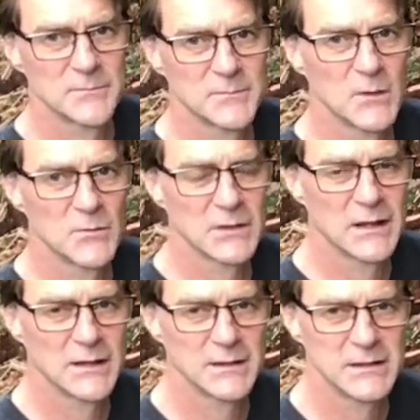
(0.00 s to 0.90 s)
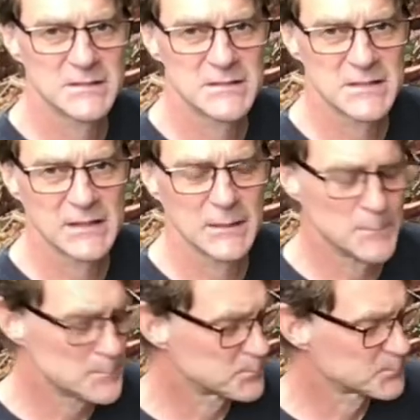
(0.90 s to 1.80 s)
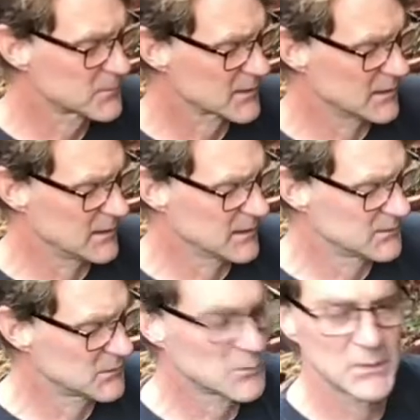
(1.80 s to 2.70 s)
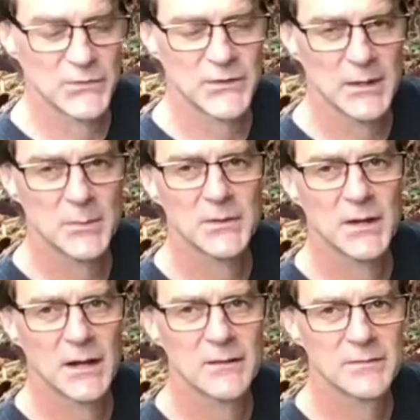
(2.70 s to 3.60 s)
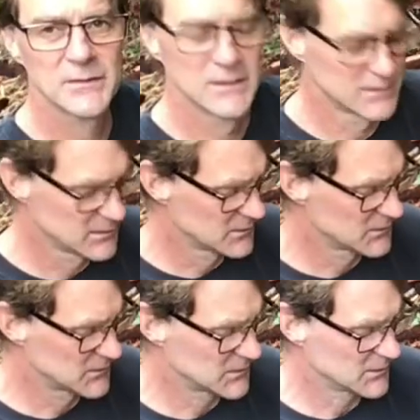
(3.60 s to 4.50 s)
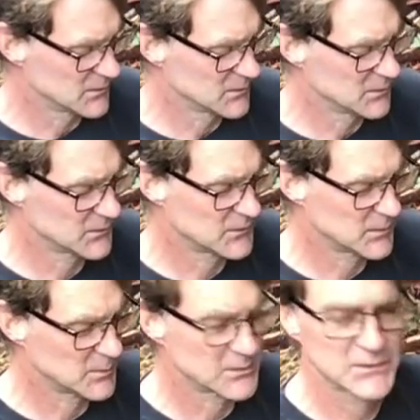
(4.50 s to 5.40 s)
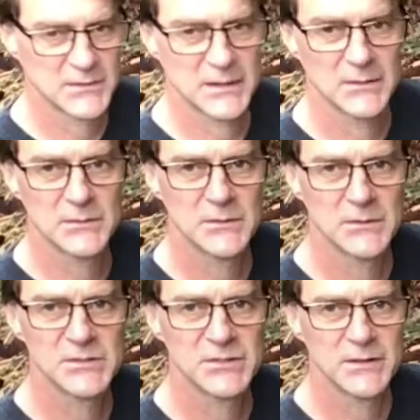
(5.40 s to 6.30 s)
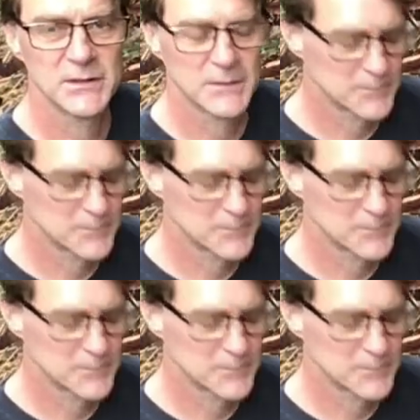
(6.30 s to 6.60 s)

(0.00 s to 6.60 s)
overlaying each seam, and this will be stapled off. So you'll staple this down to the sheathing.